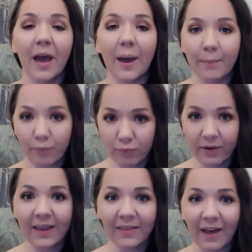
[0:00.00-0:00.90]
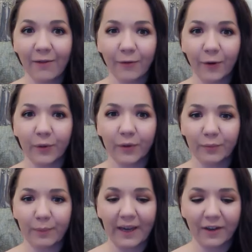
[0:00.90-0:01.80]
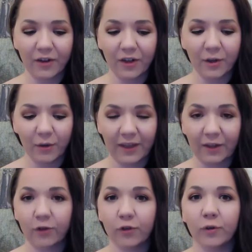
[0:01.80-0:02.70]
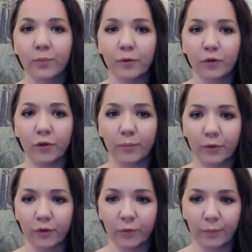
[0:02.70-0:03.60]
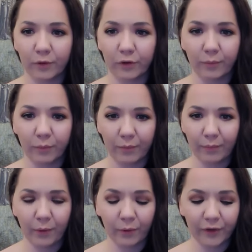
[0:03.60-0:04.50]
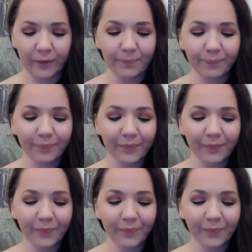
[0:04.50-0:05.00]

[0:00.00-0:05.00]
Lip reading: And bring that focus back to you. That's super, super, super, super important.